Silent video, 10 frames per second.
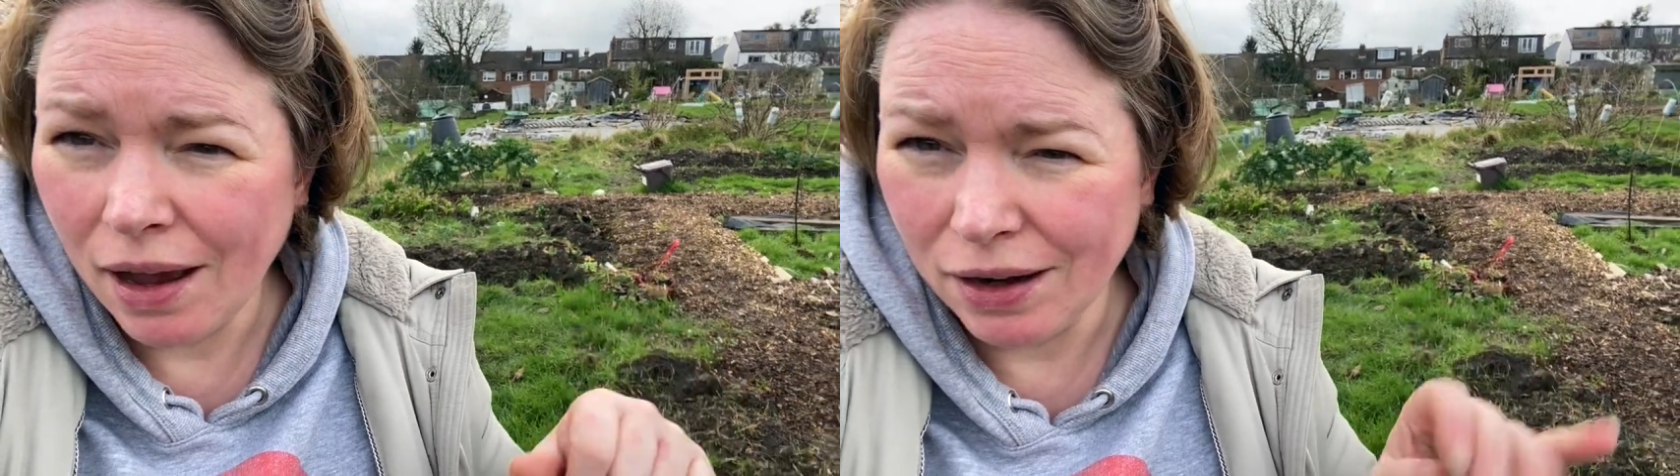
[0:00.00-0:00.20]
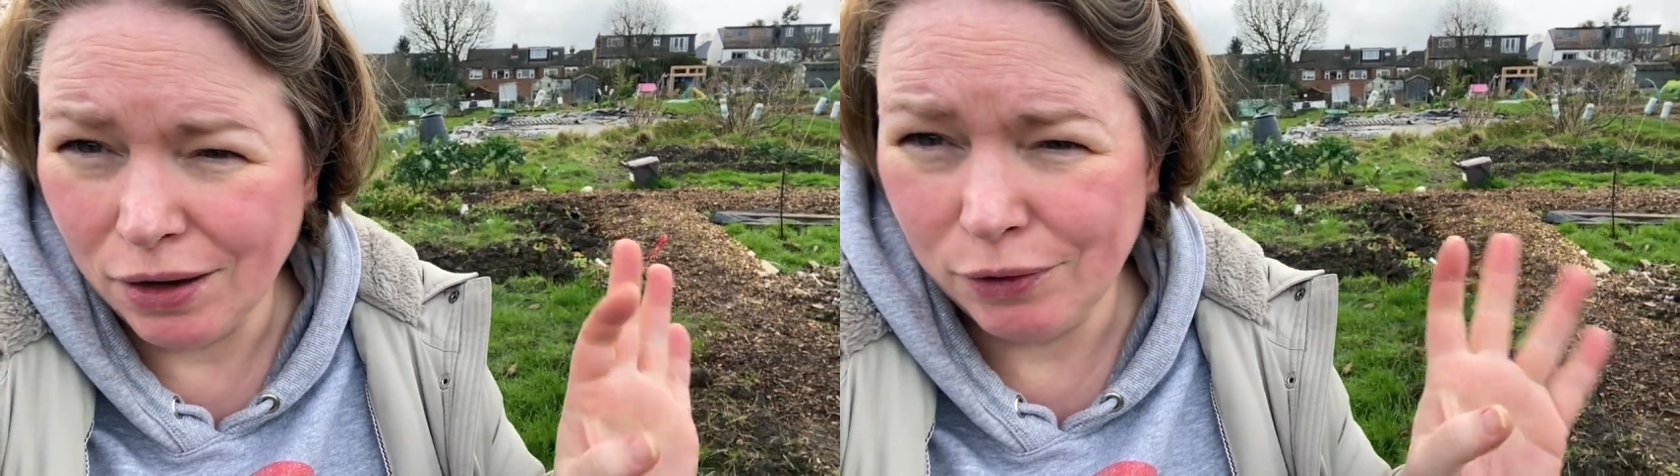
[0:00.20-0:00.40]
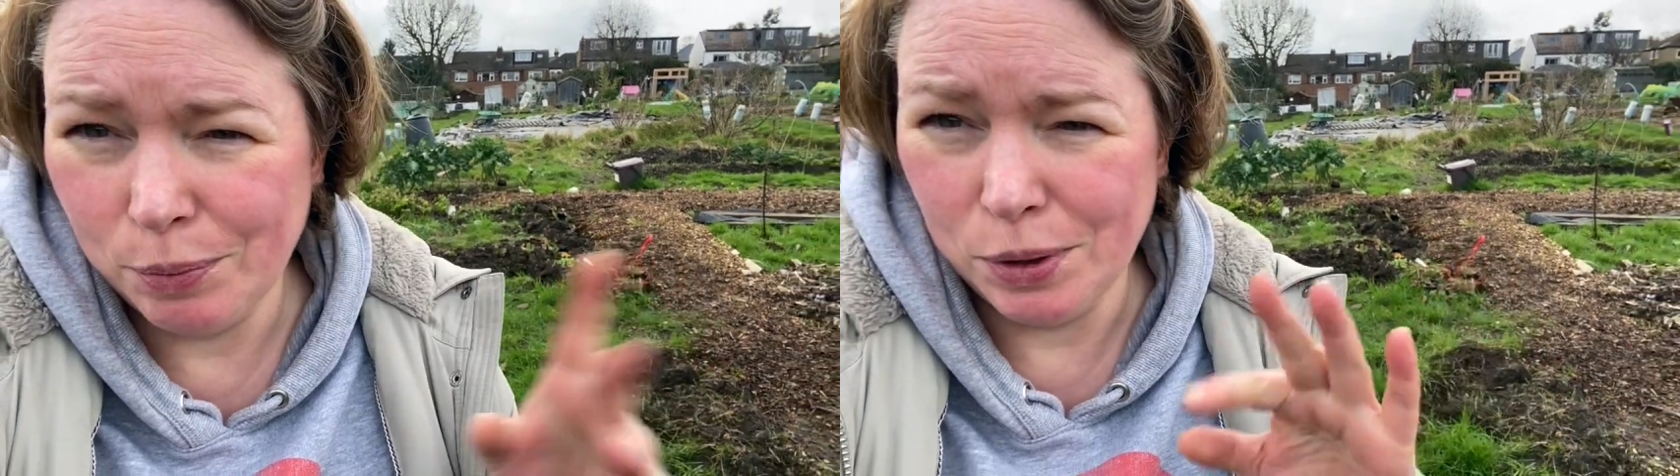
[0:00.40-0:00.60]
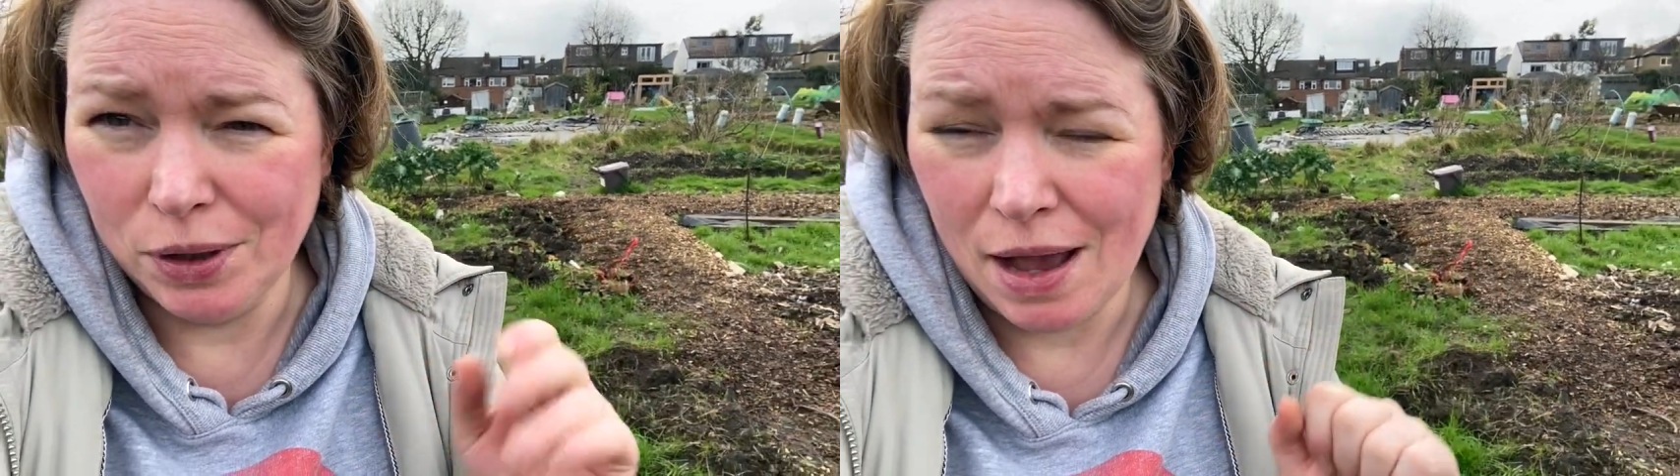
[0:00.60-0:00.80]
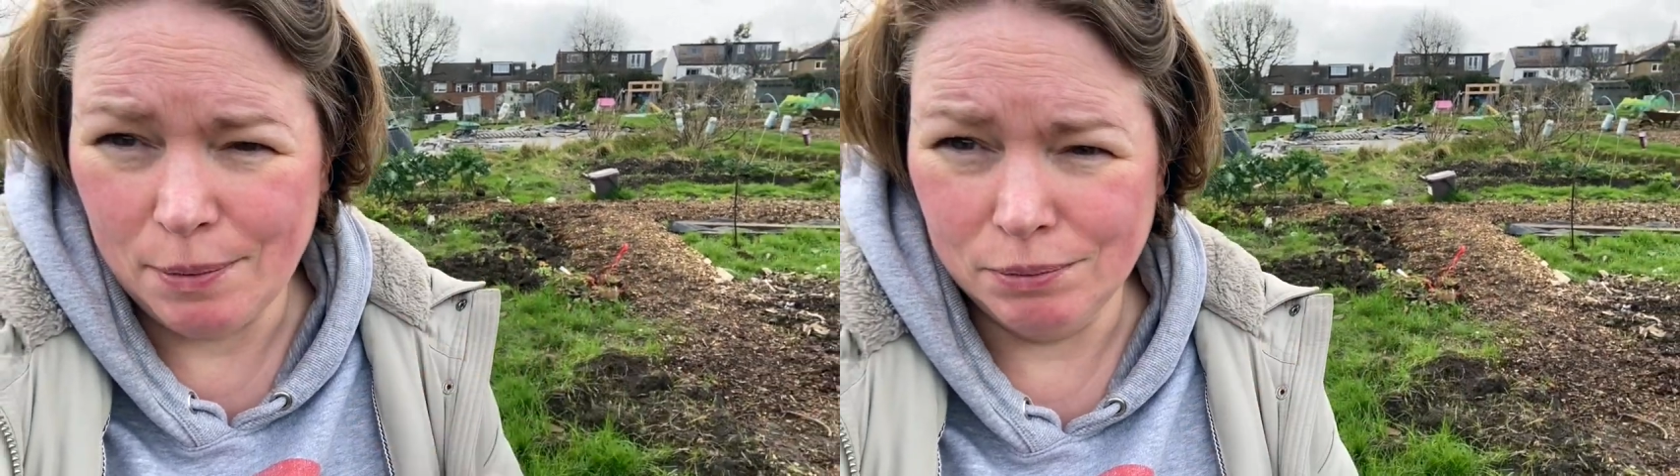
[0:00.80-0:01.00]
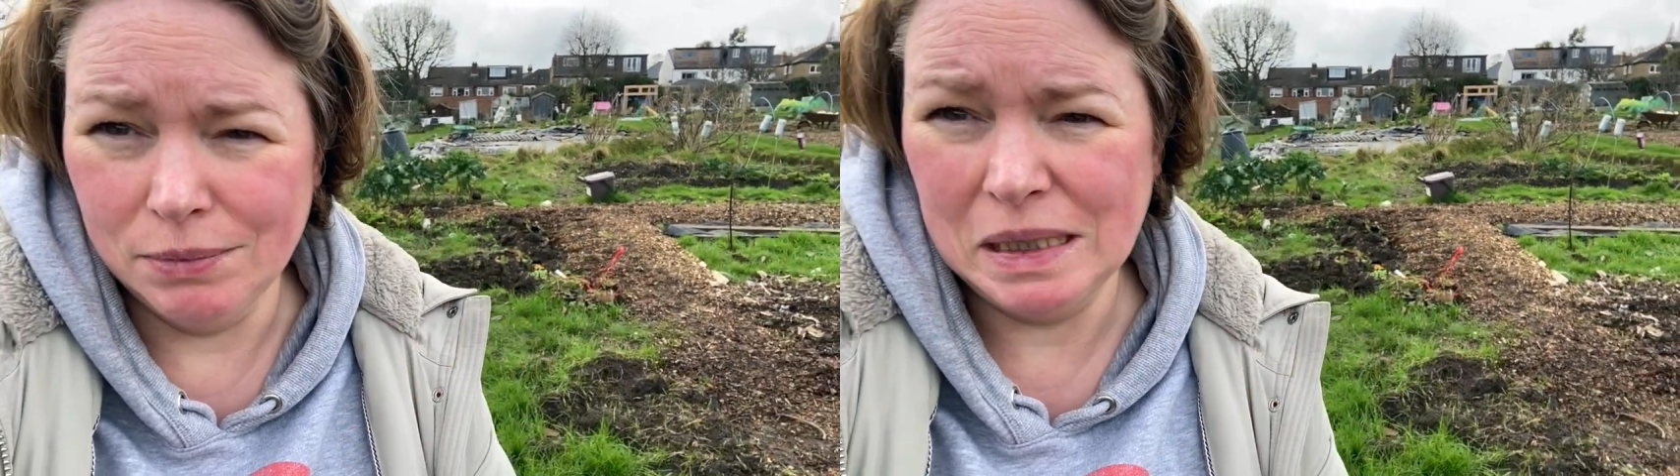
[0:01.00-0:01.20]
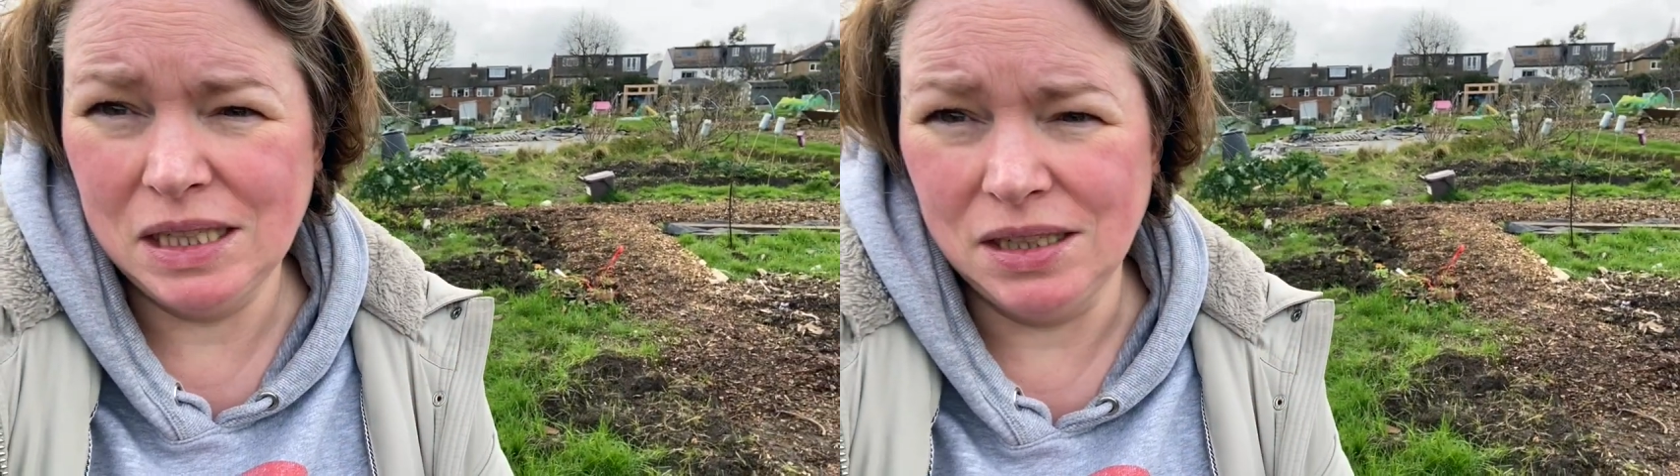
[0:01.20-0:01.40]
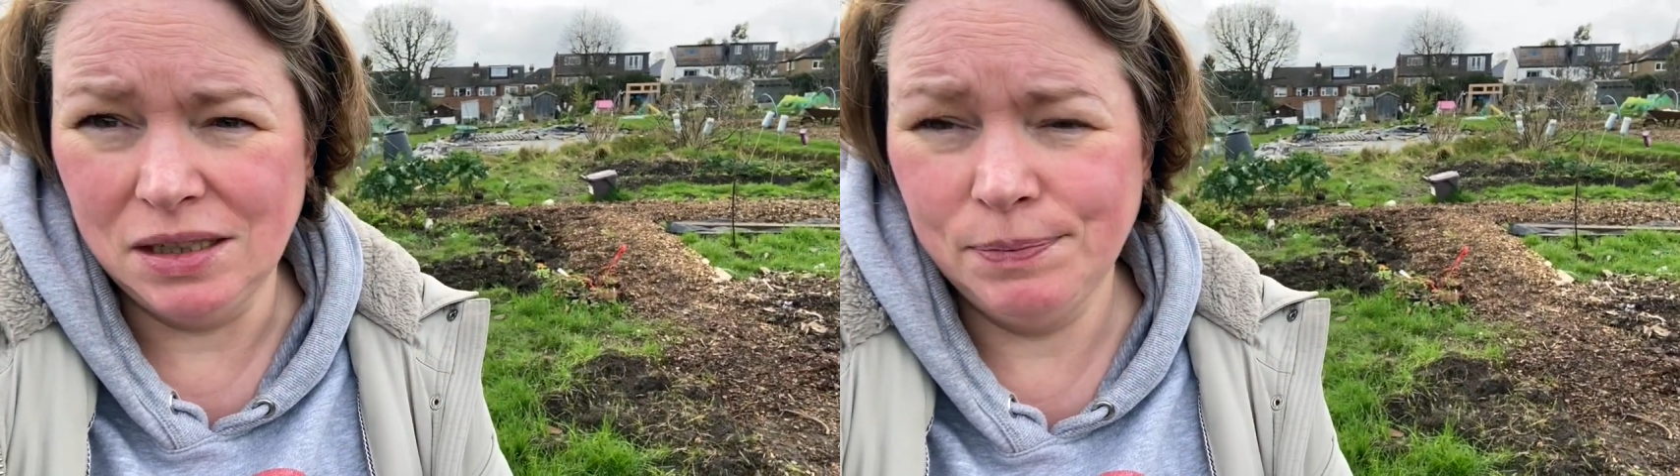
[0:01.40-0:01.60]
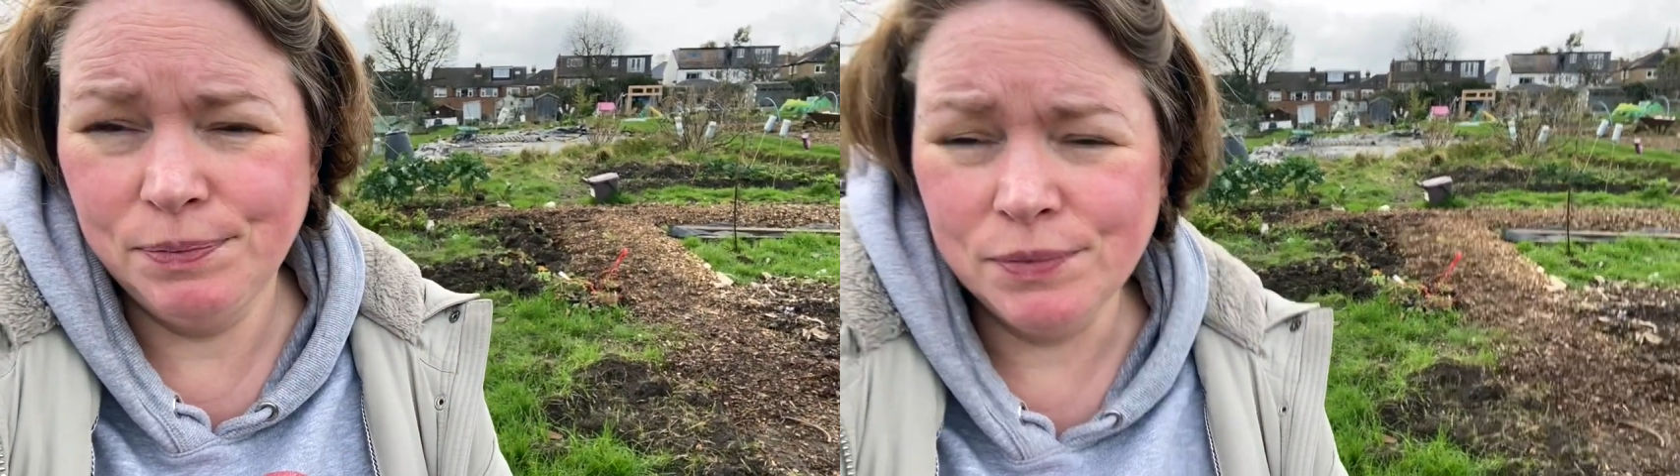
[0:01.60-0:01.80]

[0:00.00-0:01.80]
and I've put mustard